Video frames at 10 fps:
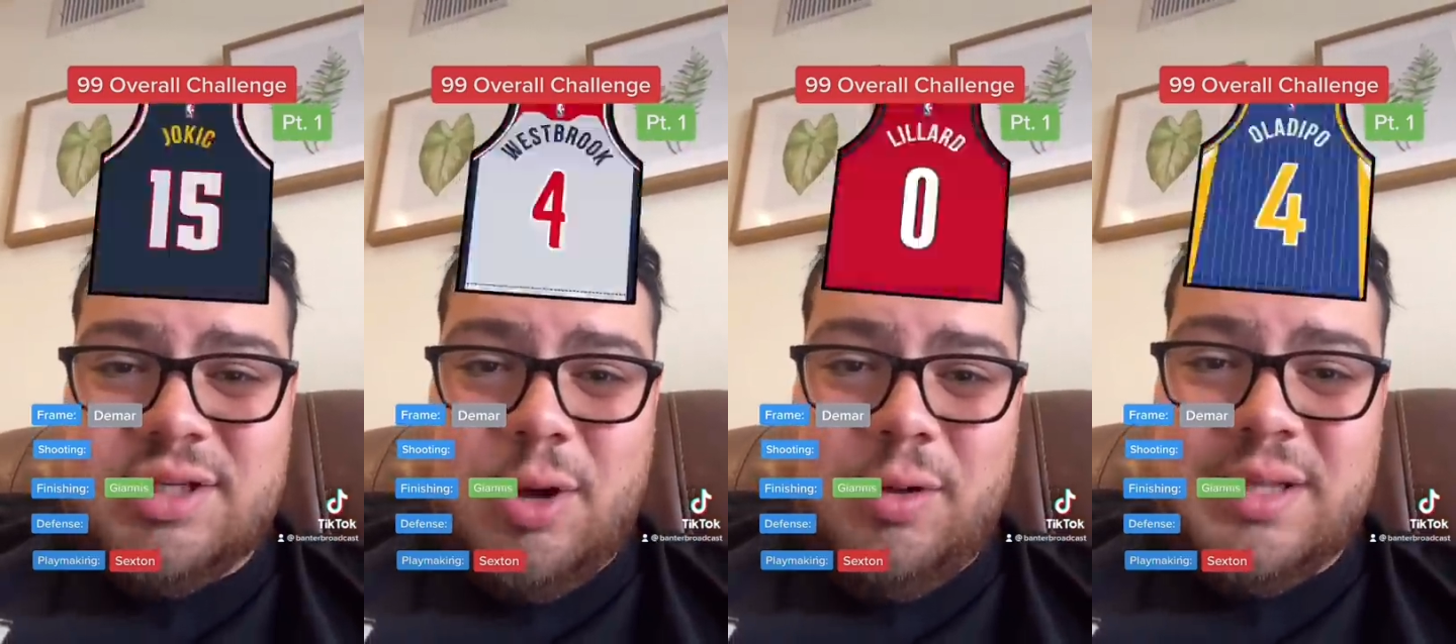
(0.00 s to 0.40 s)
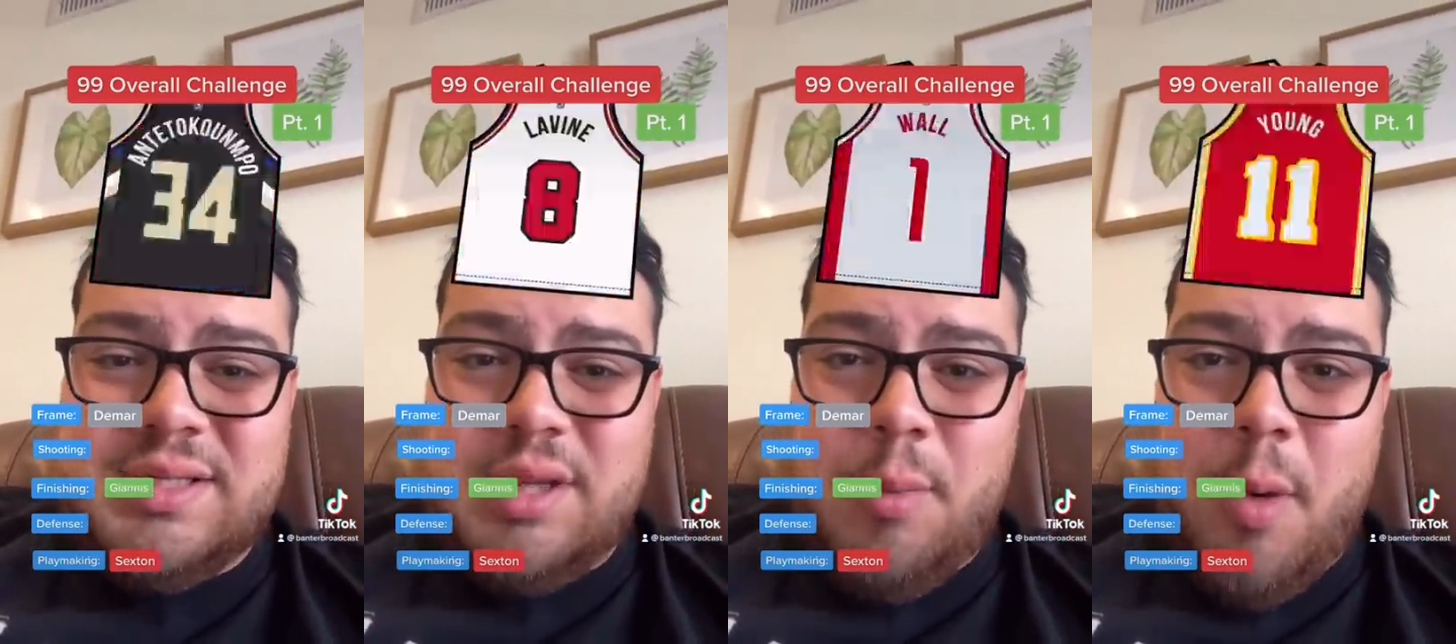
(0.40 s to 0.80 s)
so
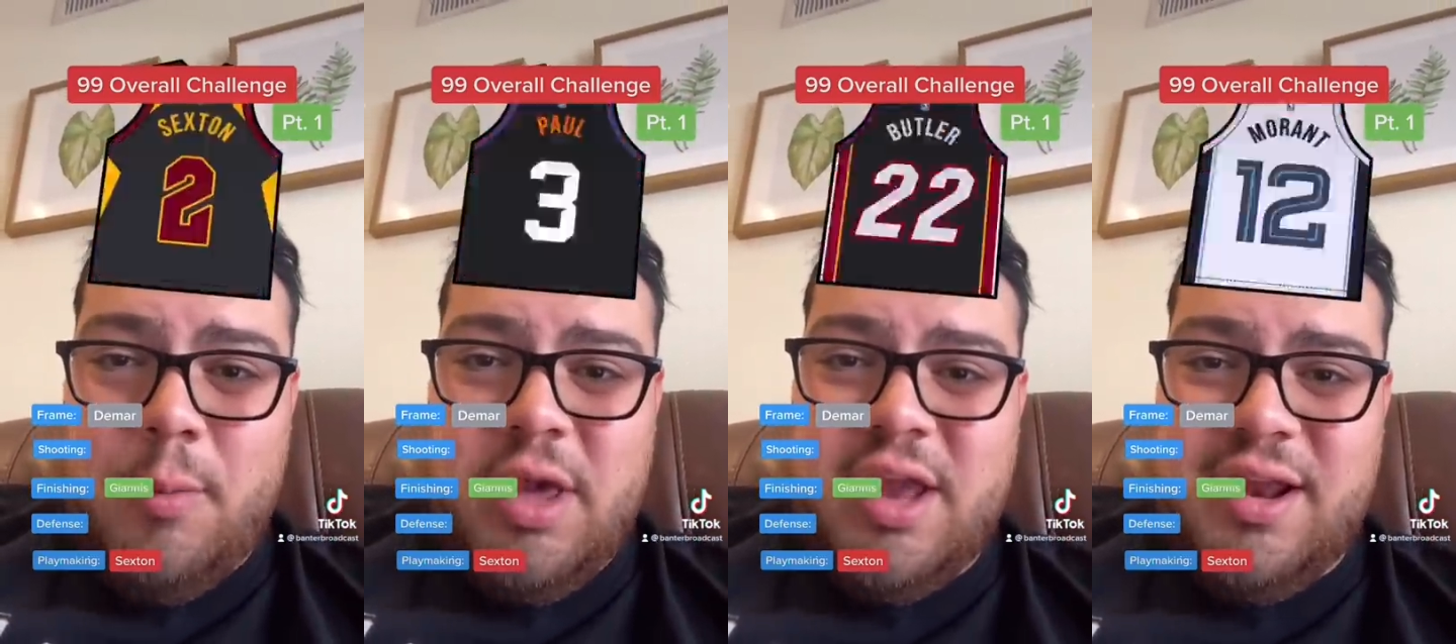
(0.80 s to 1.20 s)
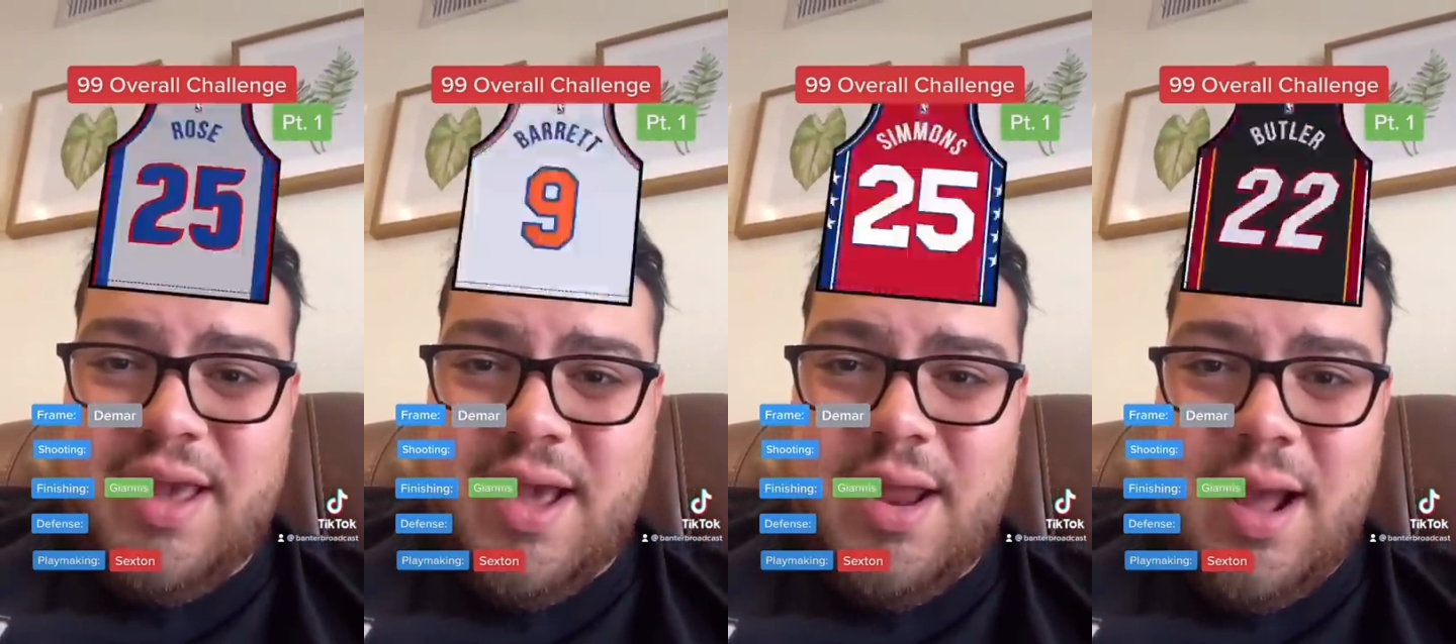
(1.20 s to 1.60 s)
let's see what we can
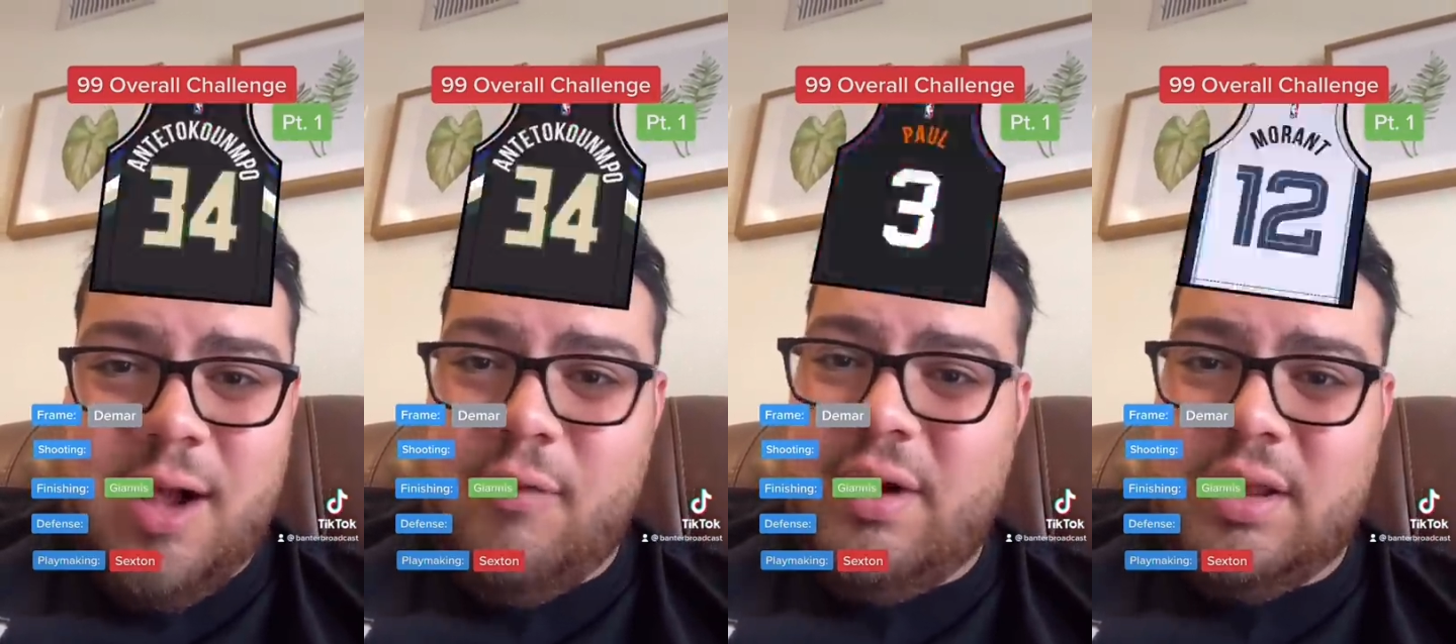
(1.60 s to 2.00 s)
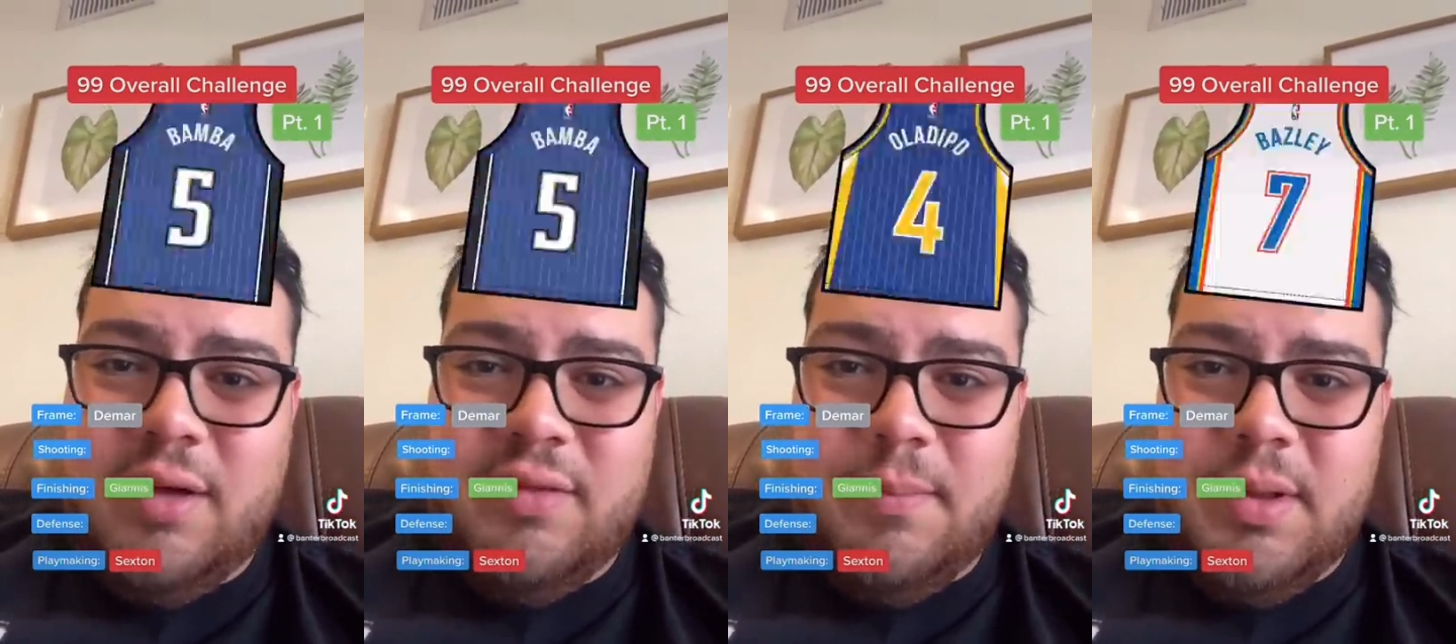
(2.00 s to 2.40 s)
get. I already
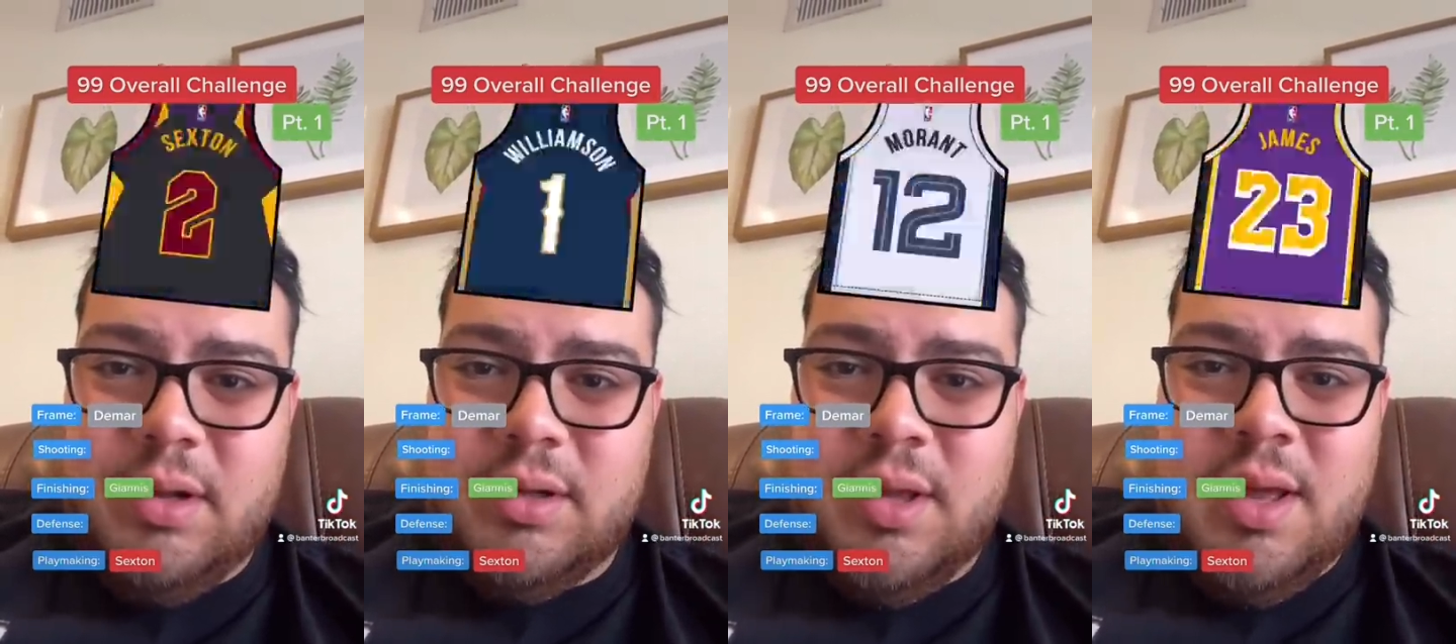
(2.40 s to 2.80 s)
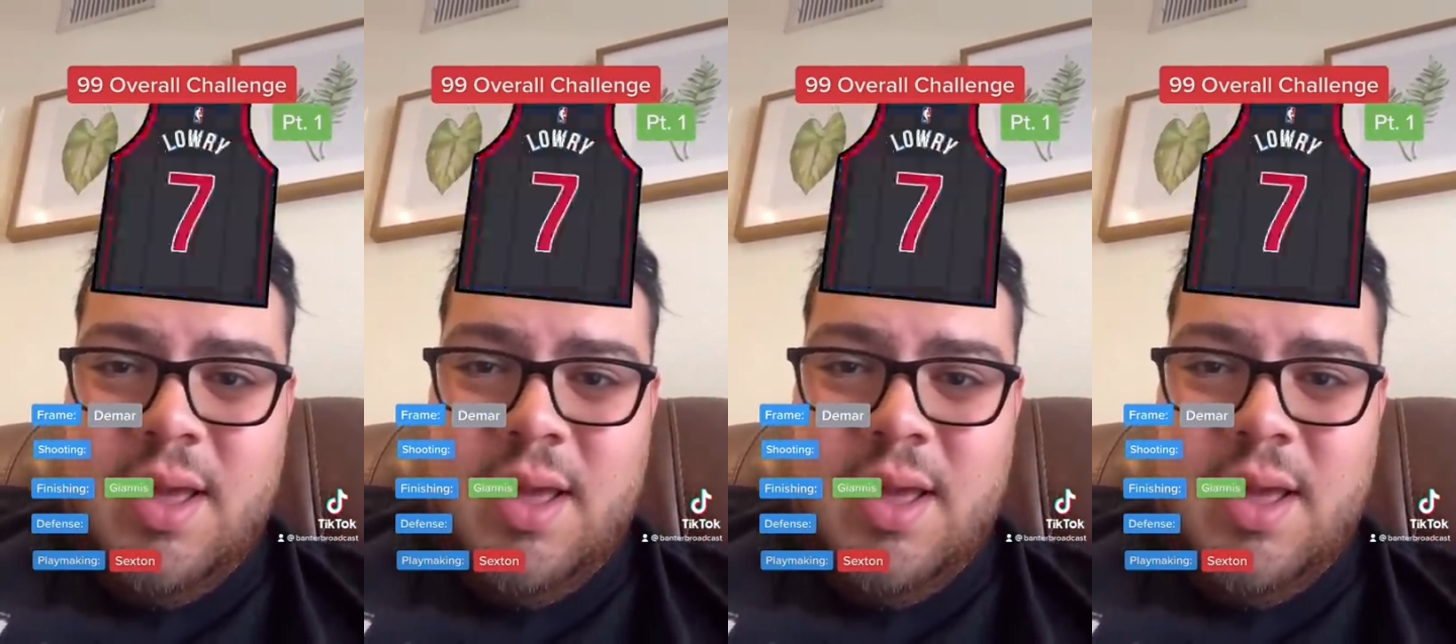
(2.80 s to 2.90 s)
love the build.